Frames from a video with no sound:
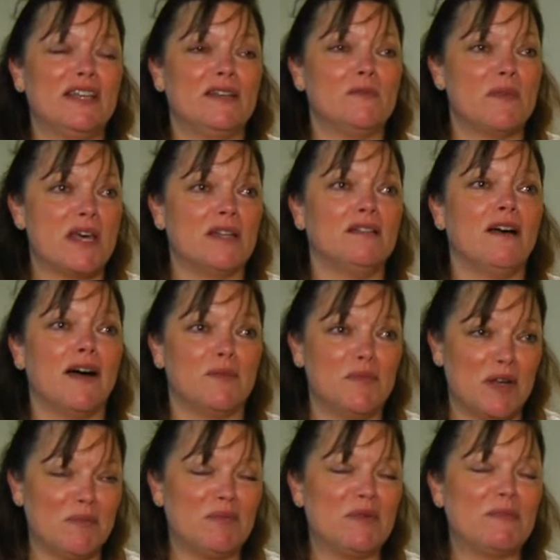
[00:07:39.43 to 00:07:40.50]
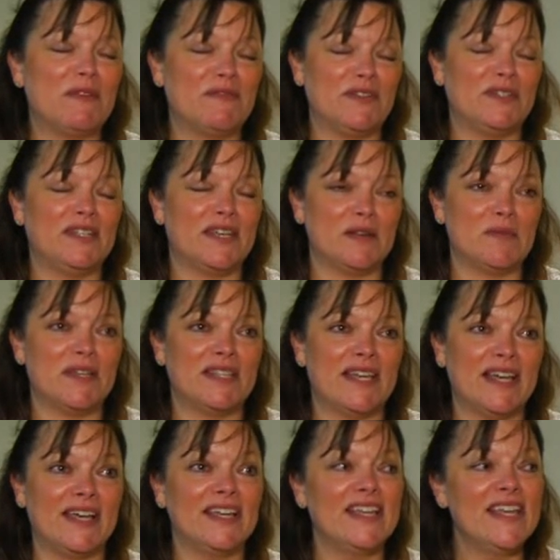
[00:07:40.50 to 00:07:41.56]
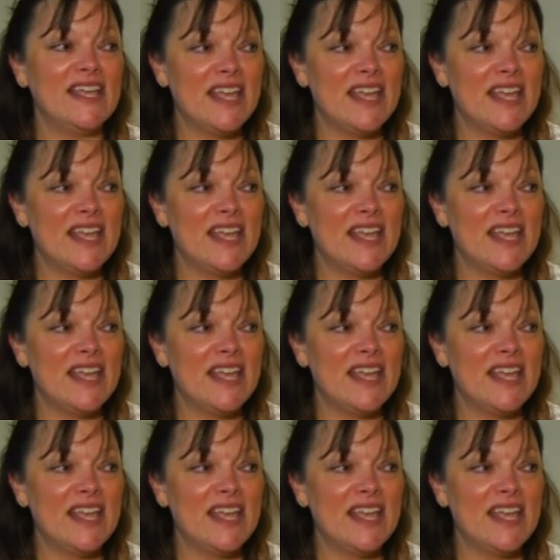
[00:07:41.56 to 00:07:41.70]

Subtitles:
down about a lot, but I put my foot down about that.